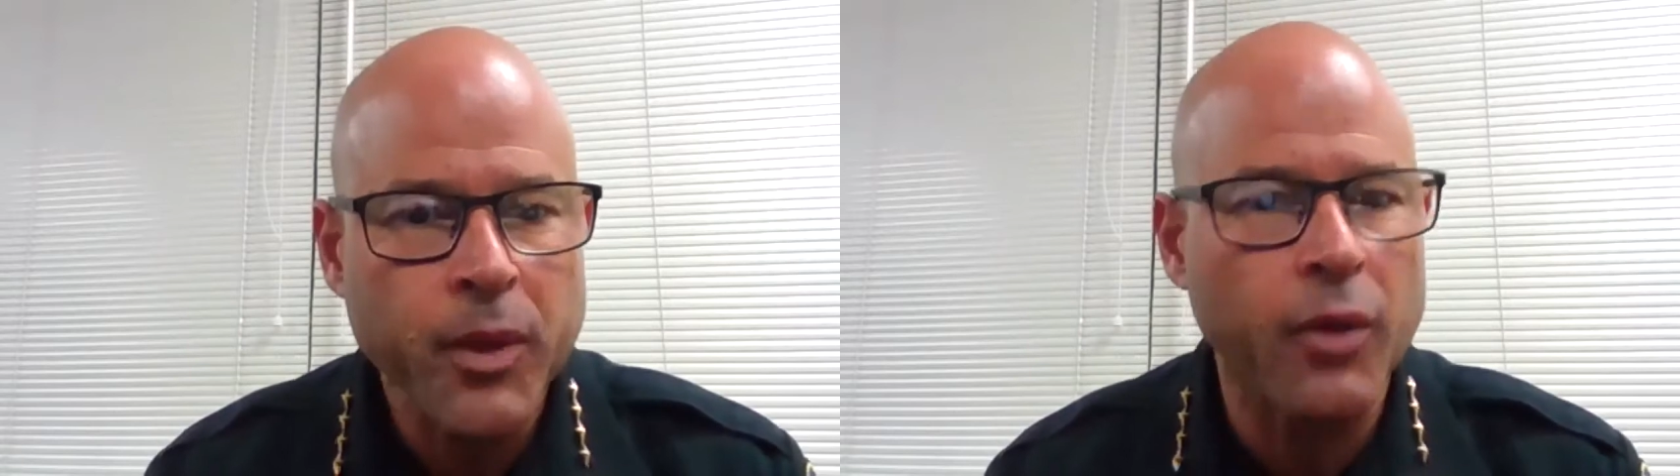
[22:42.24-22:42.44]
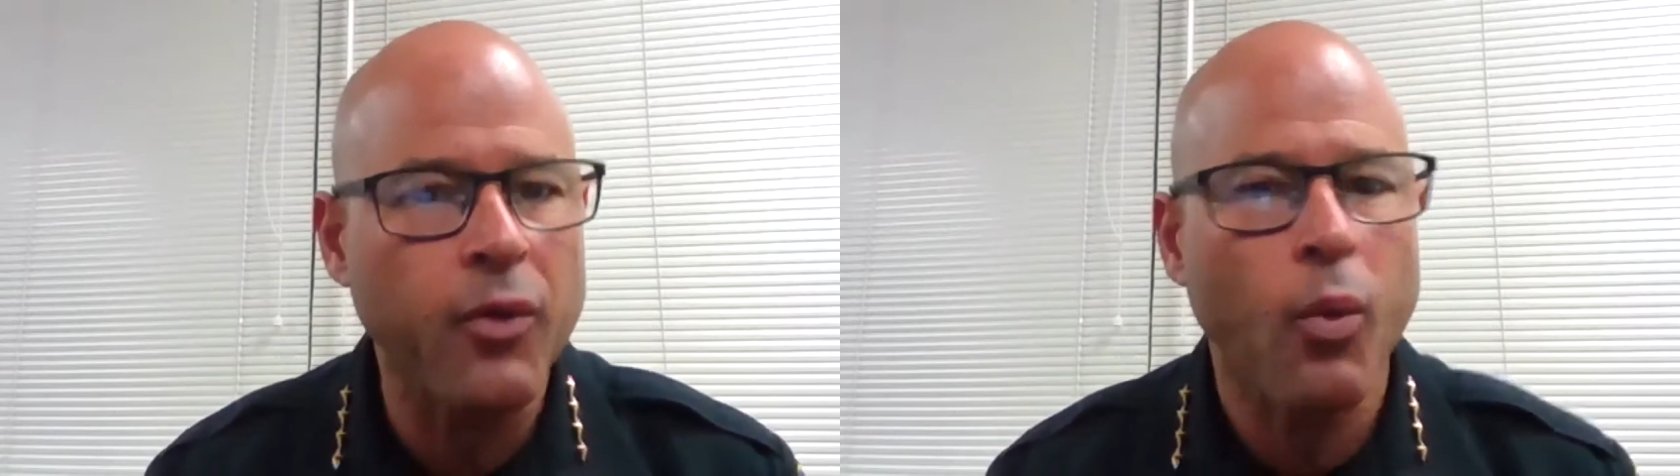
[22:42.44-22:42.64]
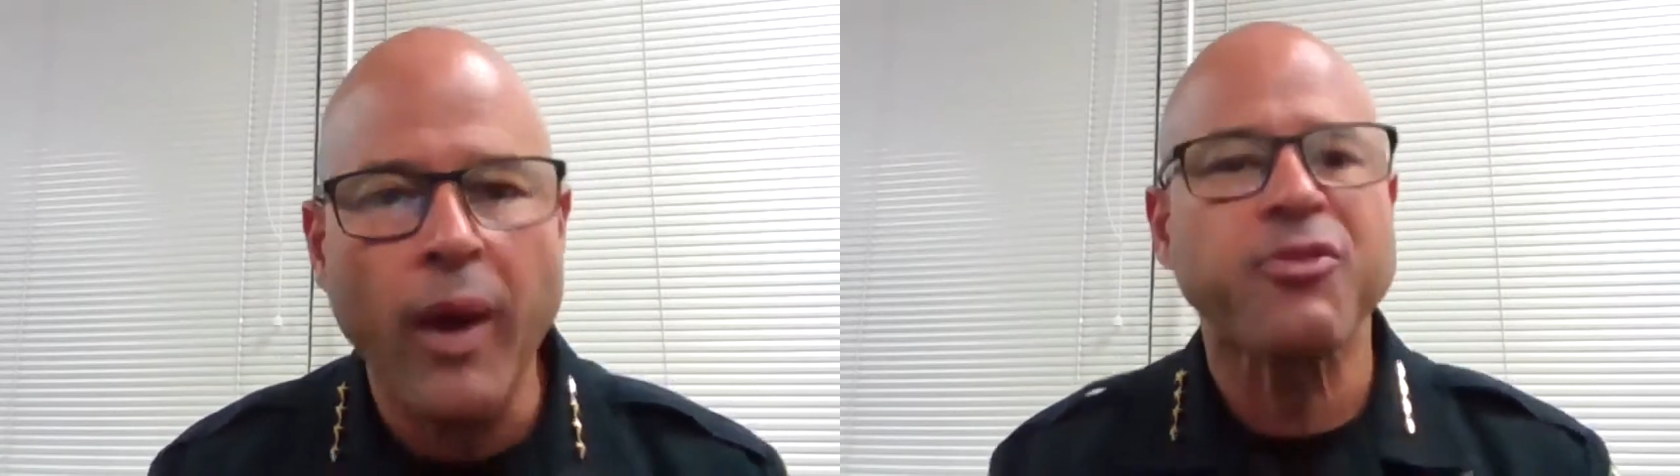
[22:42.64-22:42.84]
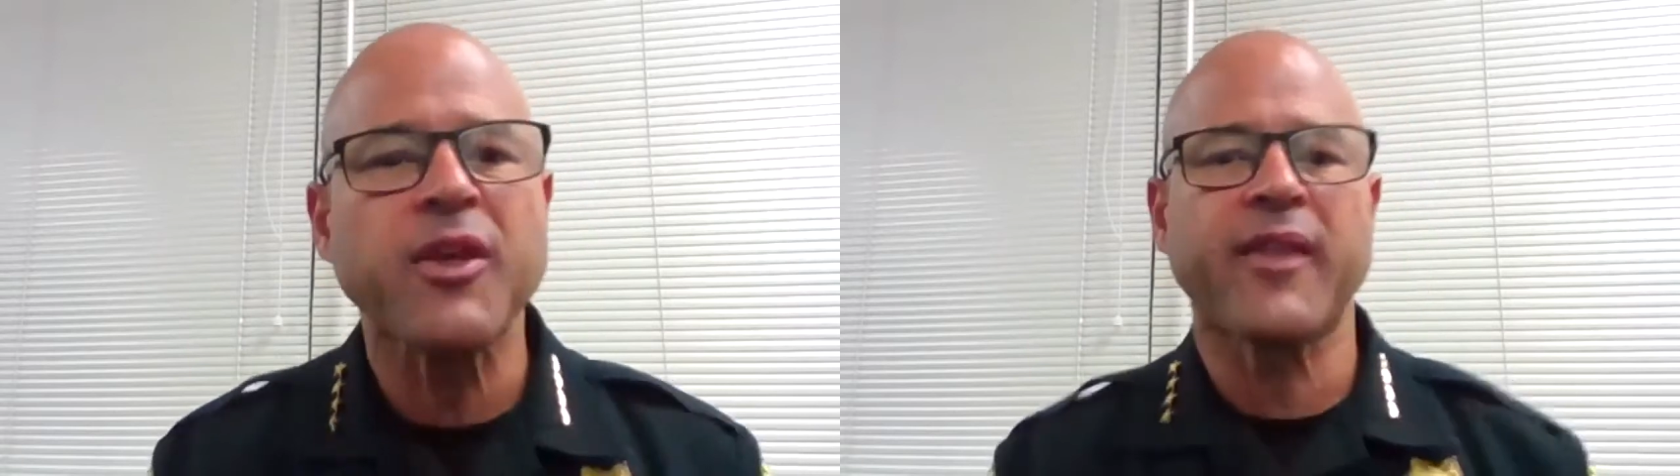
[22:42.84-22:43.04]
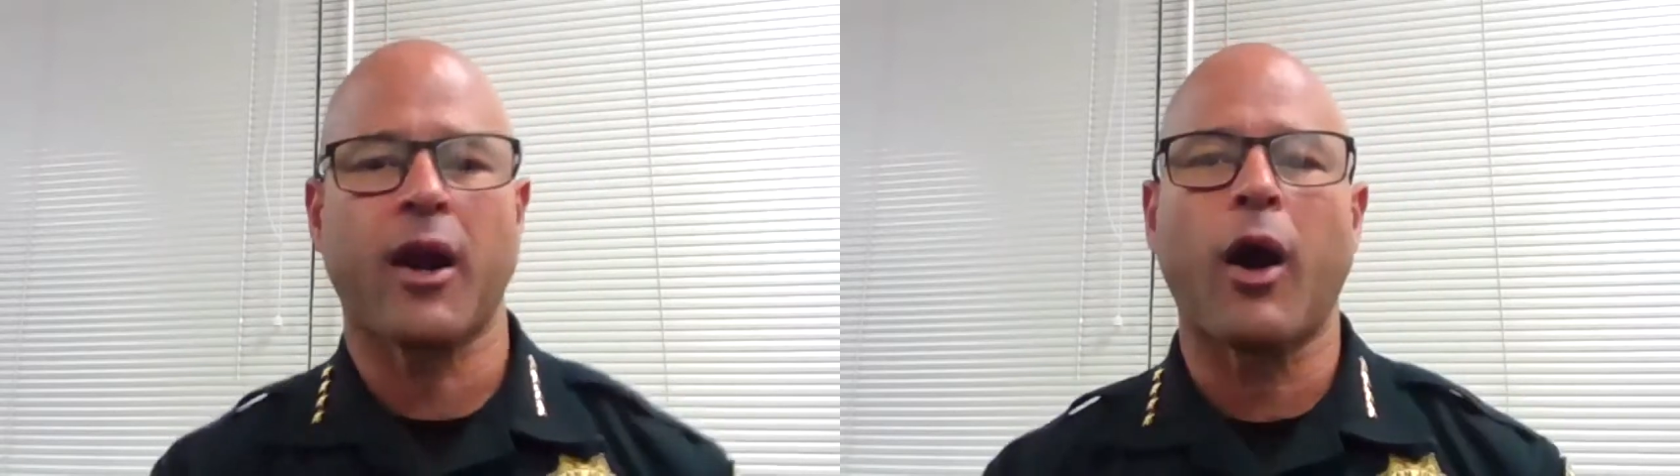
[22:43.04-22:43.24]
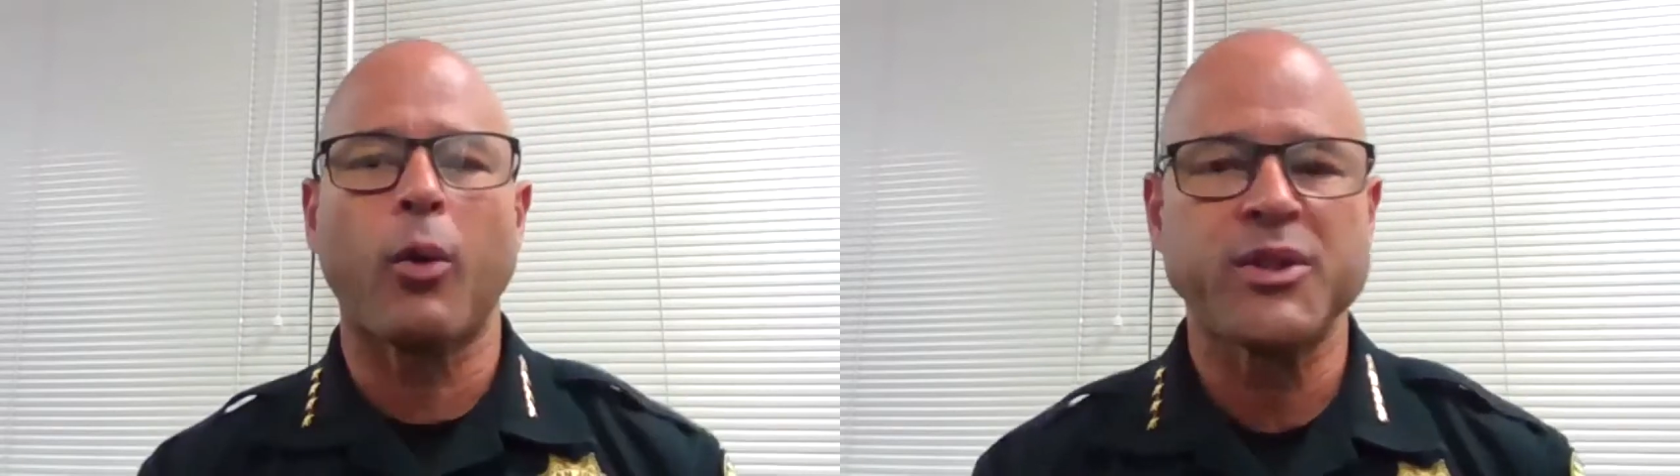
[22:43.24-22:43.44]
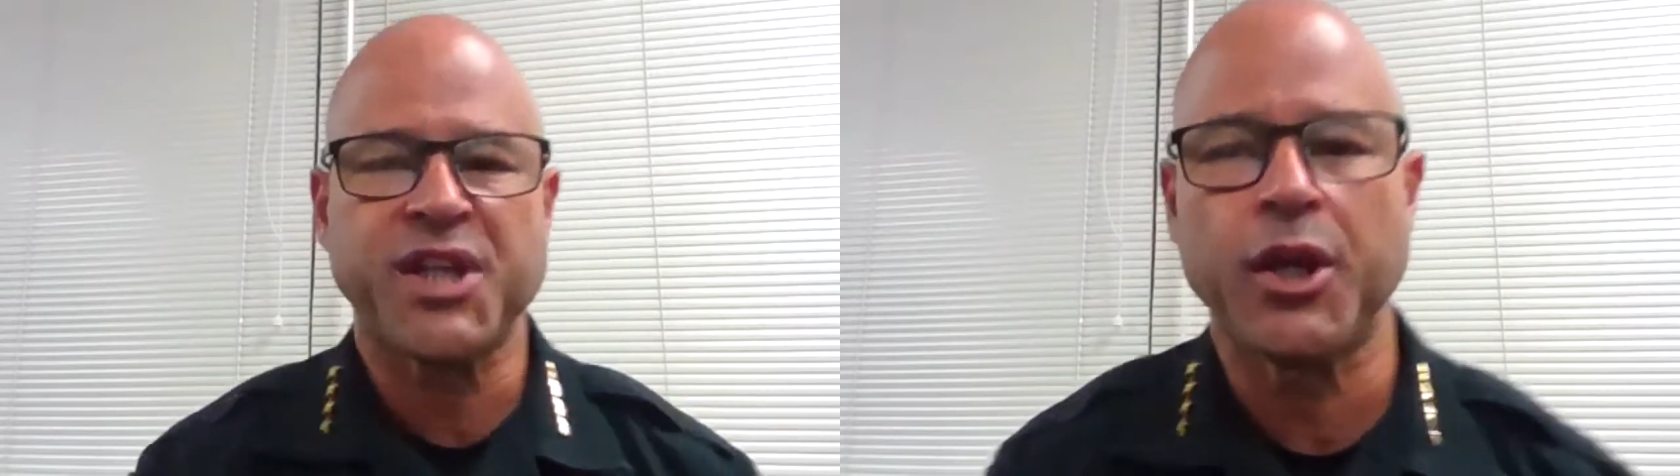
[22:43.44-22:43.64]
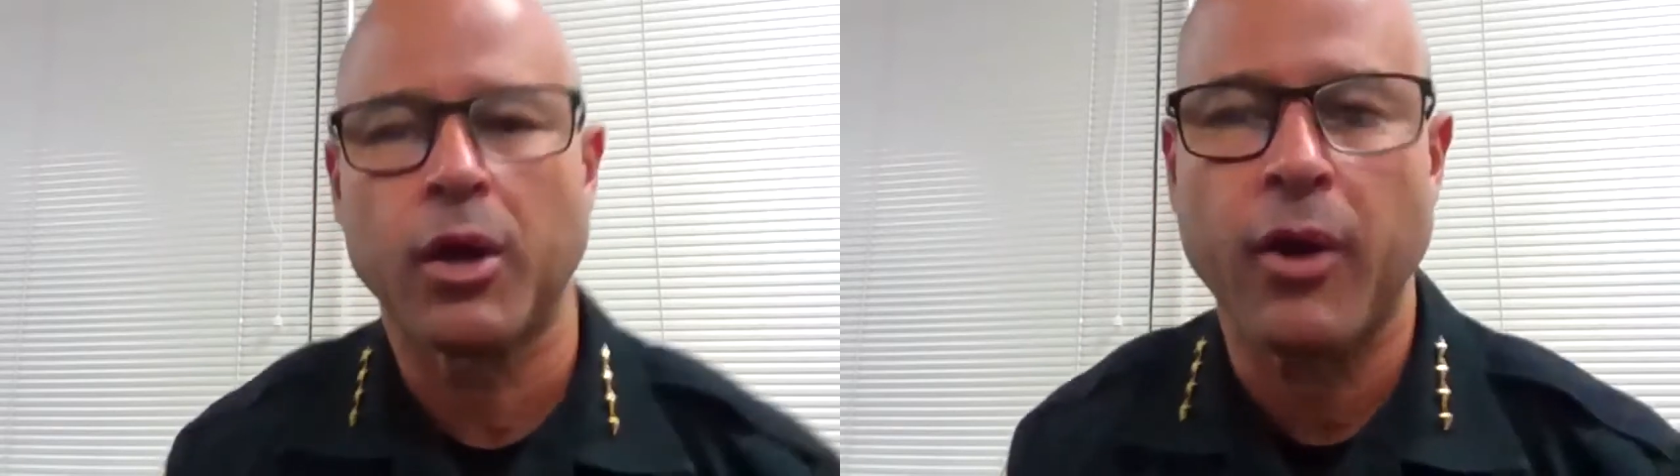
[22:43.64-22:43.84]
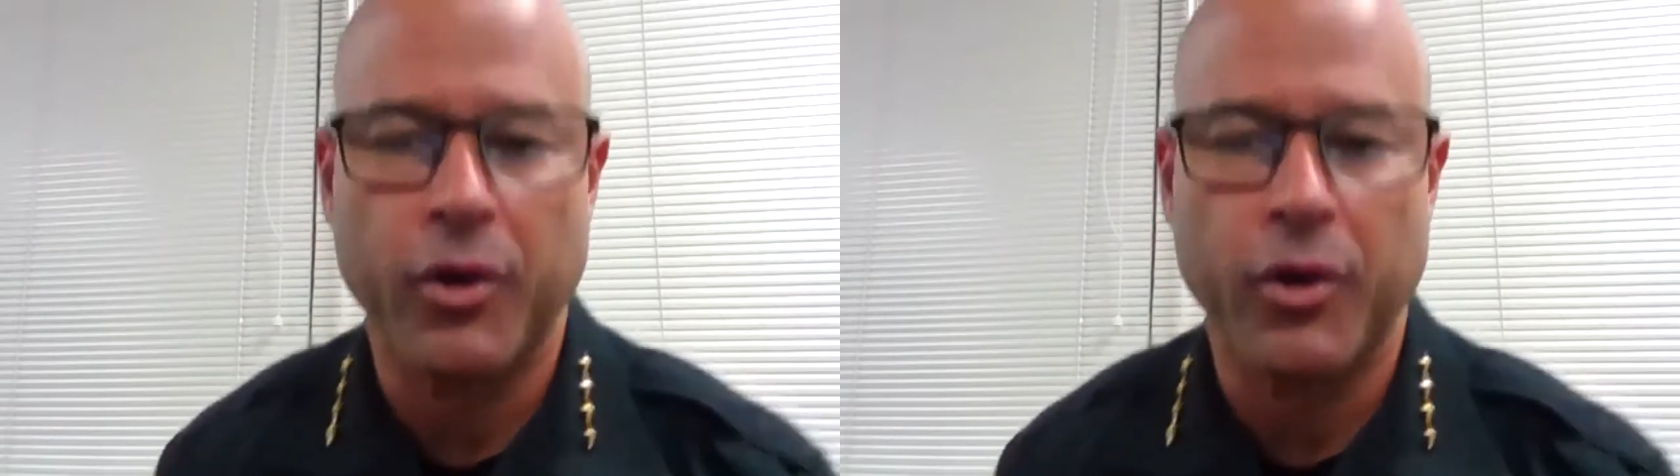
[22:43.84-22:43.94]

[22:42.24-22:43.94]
The one thing that I always hear in